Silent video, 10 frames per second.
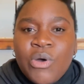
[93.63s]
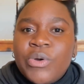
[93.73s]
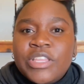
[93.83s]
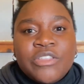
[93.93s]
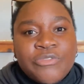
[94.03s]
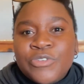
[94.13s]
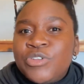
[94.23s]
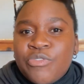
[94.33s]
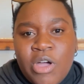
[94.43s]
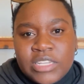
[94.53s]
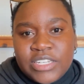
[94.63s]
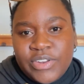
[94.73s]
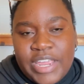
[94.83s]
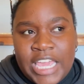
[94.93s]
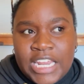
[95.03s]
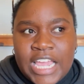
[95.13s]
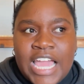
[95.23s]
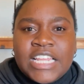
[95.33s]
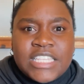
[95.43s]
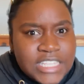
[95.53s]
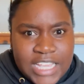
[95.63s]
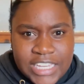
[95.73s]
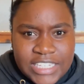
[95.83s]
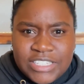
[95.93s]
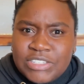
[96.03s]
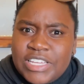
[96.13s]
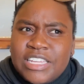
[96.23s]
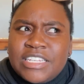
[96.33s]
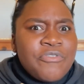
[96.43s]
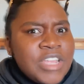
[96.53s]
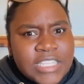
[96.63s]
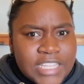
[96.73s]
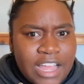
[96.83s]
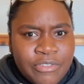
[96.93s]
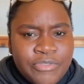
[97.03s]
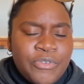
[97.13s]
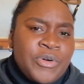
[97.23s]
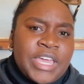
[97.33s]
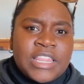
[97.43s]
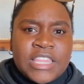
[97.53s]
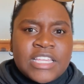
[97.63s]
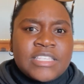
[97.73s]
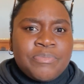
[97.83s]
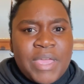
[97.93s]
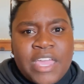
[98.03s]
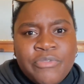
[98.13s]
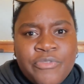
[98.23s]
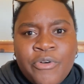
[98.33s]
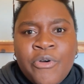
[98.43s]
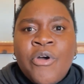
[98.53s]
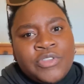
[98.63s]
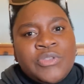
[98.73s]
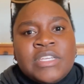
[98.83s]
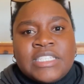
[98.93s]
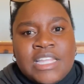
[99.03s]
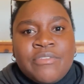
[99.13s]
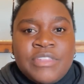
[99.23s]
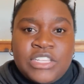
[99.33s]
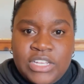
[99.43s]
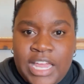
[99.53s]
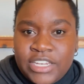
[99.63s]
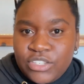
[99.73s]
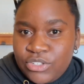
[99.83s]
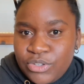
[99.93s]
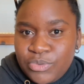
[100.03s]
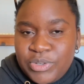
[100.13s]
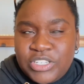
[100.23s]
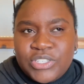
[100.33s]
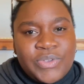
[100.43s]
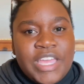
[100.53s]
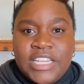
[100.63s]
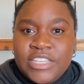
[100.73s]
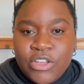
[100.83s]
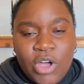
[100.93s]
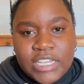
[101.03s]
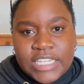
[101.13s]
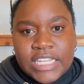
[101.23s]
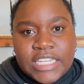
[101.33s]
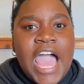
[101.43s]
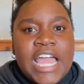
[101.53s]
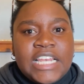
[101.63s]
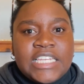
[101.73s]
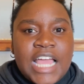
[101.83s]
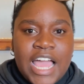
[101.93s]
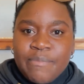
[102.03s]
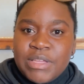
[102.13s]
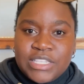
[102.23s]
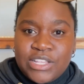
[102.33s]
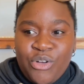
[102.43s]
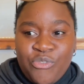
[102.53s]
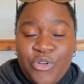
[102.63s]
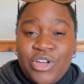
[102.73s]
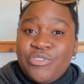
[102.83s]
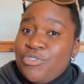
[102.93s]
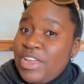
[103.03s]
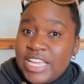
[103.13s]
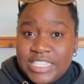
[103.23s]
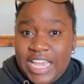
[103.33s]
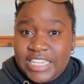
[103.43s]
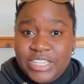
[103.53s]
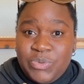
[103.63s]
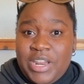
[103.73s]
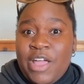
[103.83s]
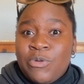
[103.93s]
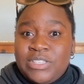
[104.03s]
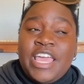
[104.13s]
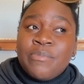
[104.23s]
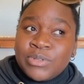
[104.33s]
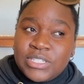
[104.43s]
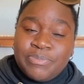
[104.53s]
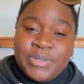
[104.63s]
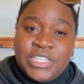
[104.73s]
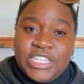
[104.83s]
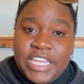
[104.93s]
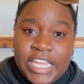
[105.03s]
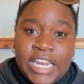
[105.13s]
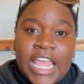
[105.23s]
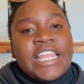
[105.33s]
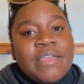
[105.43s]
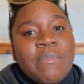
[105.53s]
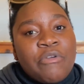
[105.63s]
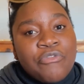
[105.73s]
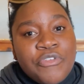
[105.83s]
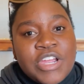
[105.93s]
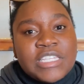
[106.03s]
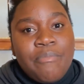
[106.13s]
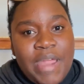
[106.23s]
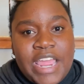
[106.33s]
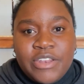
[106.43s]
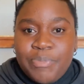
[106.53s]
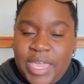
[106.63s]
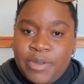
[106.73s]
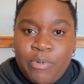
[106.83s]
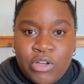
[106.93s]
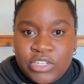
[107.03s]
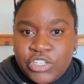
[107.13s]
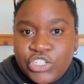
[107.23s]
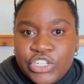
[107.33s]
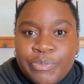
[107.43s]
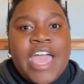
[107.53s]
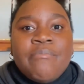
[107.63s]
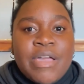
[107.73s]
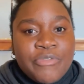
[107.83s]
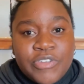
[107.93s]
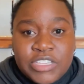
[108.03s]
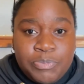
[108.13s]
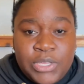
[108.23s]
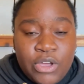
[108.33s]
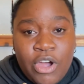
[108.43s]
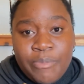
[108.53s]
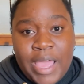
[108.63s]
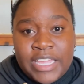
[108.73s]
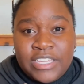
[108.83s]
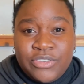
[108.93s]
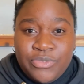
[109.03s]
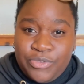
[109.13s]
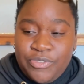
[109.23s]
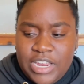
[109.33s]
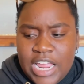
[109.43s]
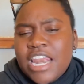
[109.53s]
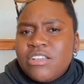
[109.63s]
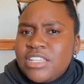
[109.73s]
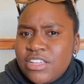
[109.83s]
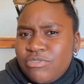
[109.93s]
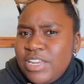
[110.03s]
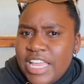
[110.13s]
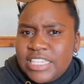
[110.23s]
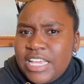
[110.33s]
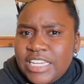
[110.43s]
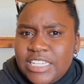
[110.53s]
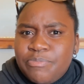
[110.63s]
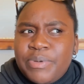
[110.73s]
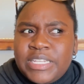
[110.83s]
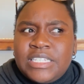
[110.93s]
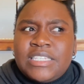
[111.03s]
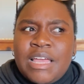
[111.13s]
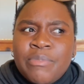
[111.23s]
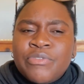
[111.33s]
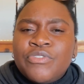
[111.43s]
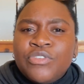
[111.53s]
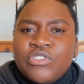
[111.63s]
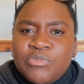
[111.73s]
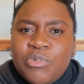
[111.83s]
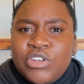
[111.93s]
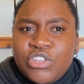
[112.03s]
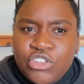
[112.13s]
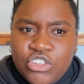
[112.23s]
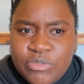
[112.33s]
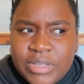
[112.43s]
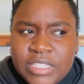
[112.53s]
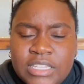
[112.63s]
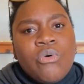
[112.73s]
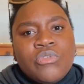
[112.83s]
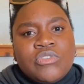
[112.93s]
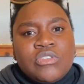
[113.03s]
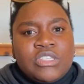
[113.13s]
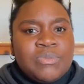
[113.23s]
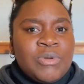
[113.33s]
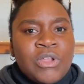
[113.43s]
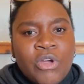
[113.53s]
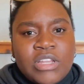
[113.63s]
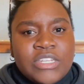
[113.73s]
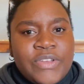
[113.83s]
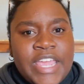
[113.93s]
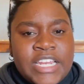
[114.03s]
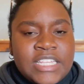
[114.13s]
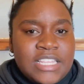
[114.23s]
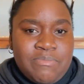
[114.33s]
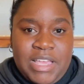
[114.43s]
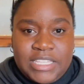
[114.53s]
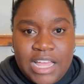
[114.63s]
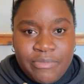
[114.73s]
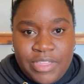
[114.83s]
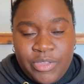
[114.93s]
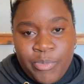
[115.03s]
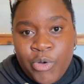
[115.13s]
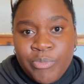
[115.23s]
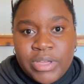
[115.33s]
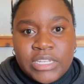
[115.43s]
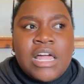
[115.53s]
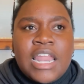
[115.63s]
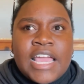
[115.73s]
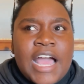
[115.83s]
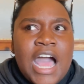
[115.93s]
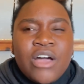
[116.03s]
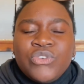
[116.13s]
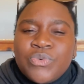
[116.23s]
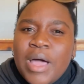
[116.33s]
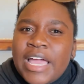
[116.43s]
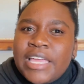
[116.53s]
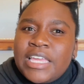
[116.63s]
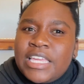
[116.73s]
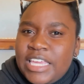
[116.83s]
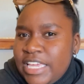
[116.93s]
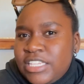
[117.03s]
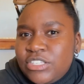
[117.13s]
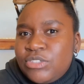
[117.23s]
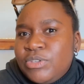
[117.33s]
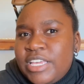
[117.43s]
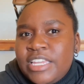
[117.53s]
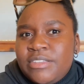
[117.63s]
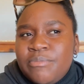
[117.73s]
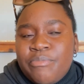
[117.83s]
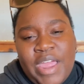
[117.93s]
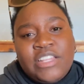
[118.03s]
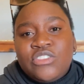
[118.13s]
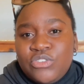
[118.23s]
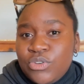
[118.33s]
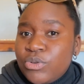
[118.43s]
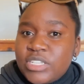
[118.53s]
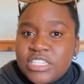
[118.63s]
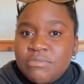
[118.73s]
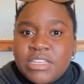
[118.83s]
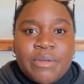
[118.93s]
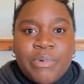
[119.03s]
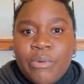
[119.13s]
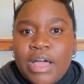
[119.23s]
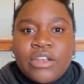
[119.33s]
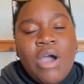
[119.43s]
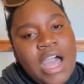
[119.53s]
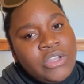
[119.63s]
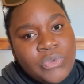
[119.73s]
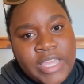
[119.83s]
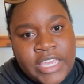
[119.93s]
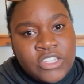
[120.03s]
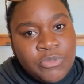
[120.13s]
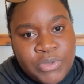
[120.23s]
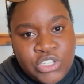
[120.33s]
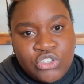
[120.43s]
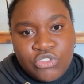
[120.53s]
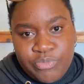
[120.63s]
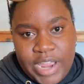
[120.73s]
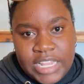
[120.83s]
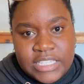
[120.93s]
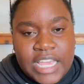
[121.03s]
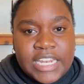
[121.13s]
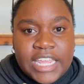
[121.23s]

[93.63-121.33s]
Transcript: or in the field of content creating. And it's exciting to get free stuff or get things paid for doing stuff that you like to do, which is creating content. And I myself got very excited when I was able to pitch in and get my first brand paid partnership and my first PR package for free. And I was like really excited. But some of you smaller YouTubers or smaller content creators than myself at the moment, like, how do I get brands to notice me? Number one, how do I get to pitch into brands and